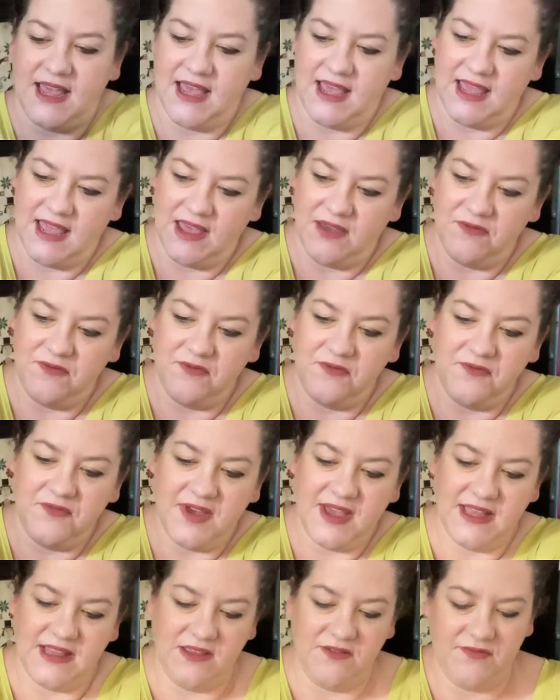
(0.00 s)
I
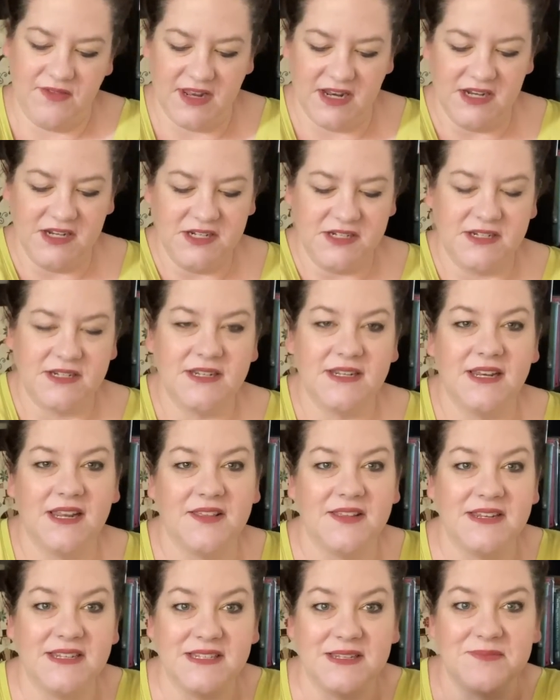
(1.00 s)
finally finished,
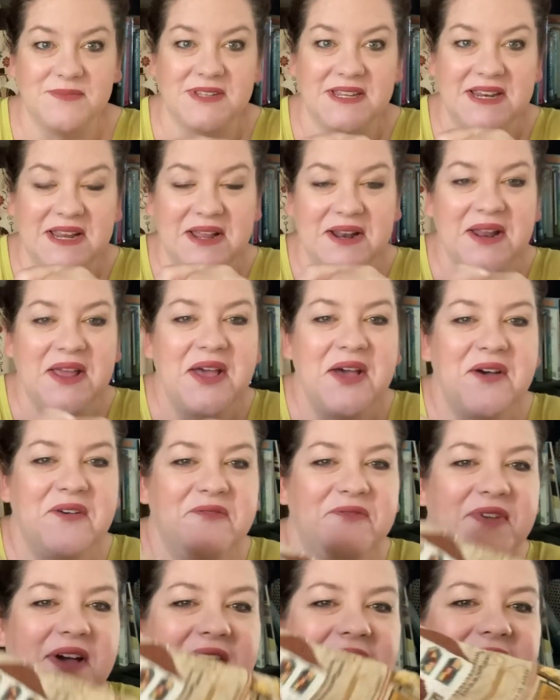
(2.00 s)
now just upside down,
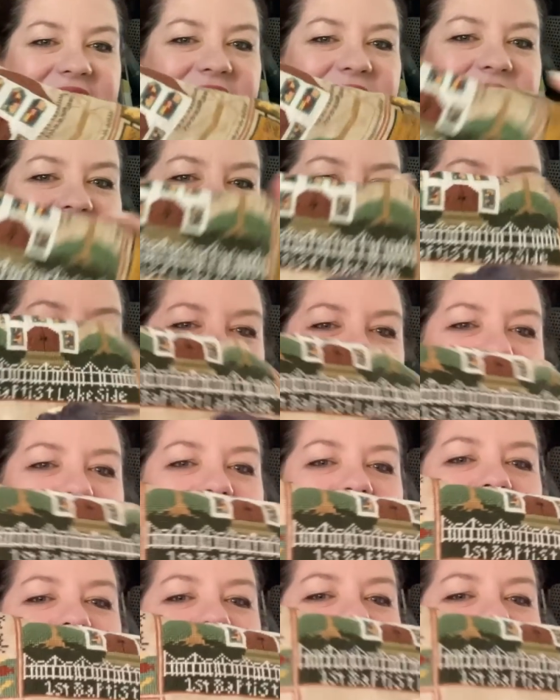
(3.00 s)
finally finished block